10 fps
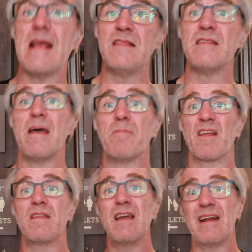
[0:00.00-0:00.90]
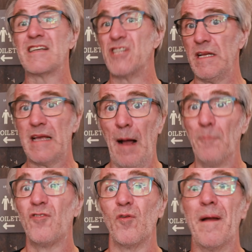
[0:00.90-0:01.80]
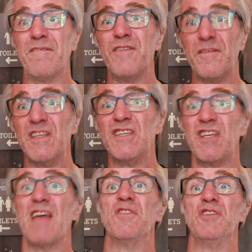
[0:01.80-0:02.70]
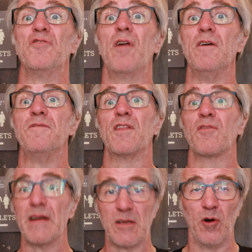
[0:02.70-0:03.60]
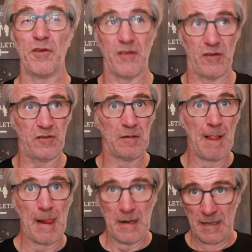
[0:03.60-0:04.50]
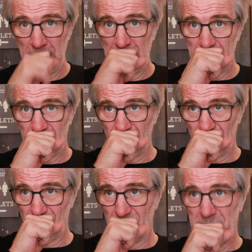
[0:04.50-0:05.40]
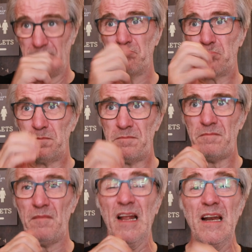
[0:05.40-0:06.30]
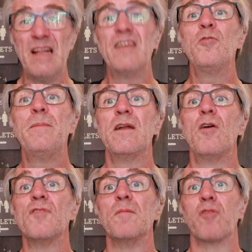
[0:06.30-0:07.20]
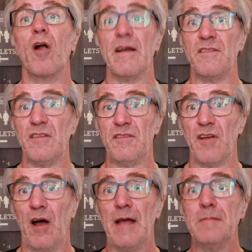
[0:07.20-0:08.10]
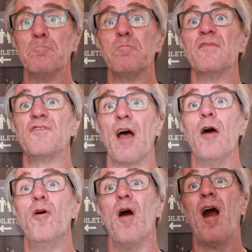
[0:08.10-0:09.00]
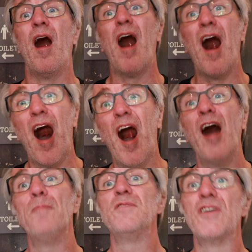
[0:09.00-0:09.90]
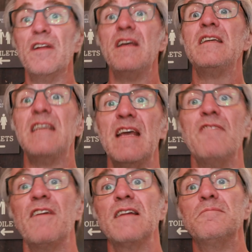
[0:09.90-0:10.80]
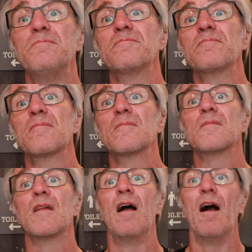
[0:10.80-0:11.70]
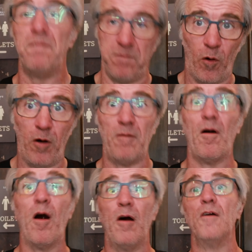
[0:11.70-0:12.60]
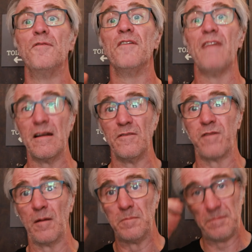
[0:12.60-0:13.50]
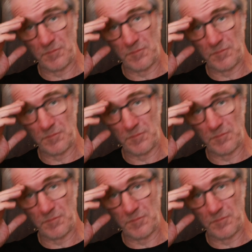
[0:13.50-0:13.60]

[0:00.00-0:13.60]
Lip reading: in there, but I think it actually comes to about €57 for 3 courses. A little bit on the pricey side. So I'm going to give it a 4 on the value front.